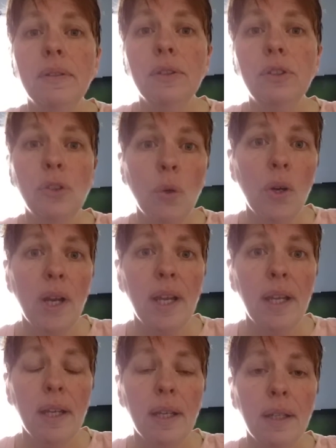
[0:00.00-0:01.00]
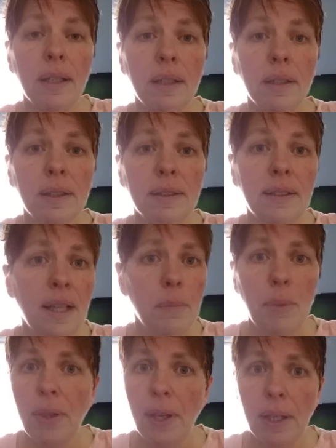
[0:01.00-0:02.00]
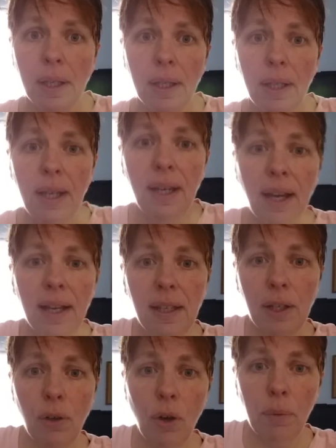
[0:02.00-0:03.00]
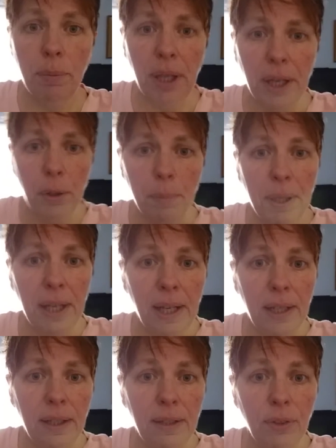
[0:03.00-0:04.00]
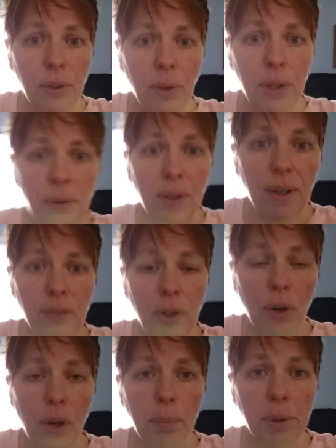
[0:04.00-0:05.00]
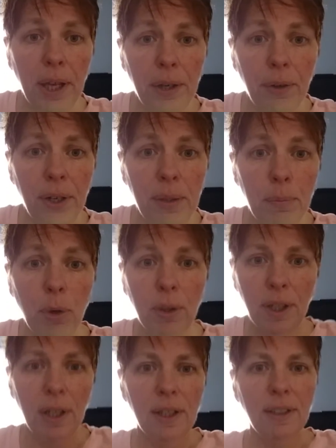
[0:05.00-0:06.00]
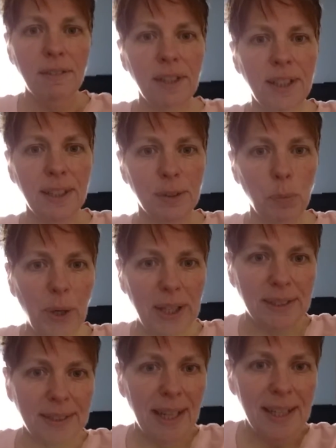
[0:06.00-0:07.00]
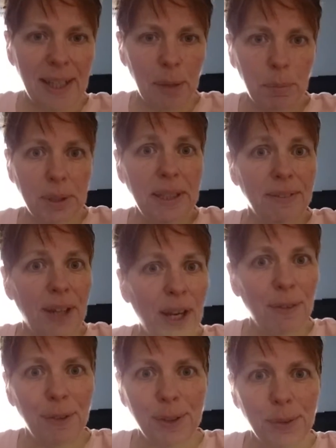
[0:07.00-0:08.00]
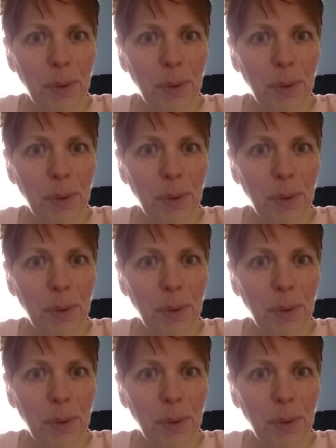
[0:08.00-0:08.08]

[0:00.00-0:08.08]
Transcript: soy, same thing. I get gallbladder pain even though I don't have a gallbladder anymore. Look at this waist. I can't believe I have this